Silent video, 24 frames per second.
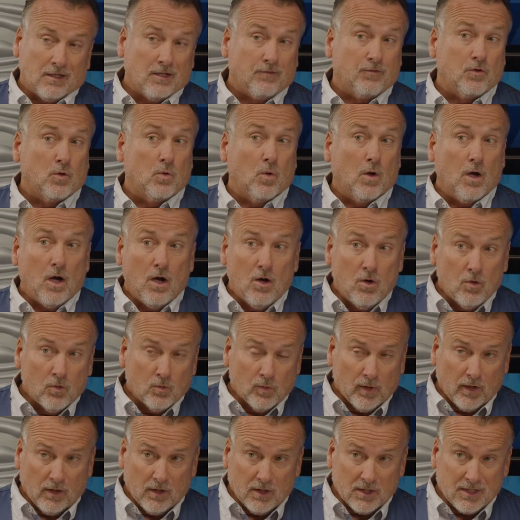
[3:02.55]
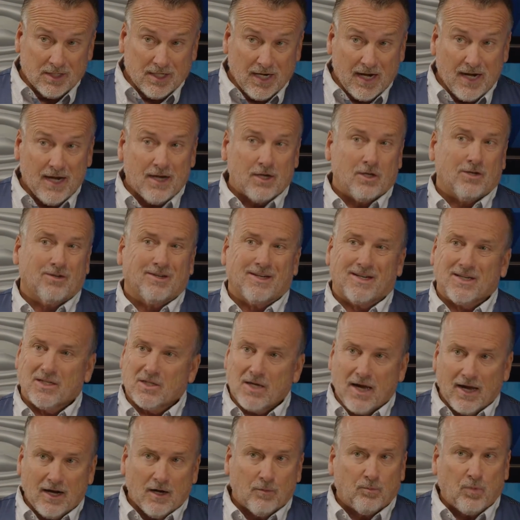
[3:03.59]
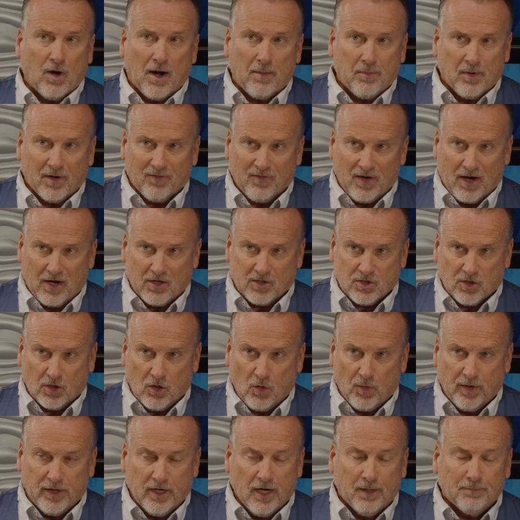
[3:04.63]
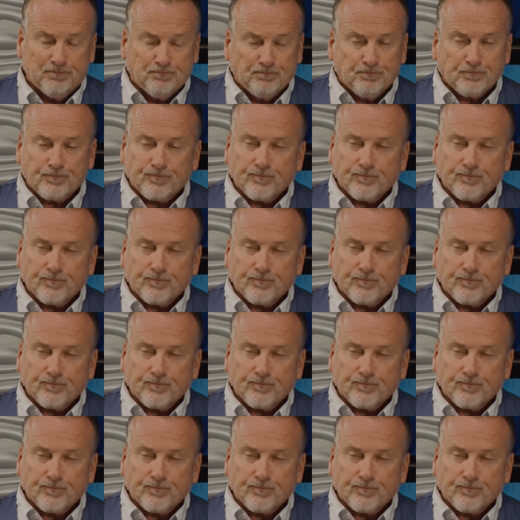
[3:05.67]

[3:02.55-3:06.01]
If you own real estate, you're excited, property values are going up.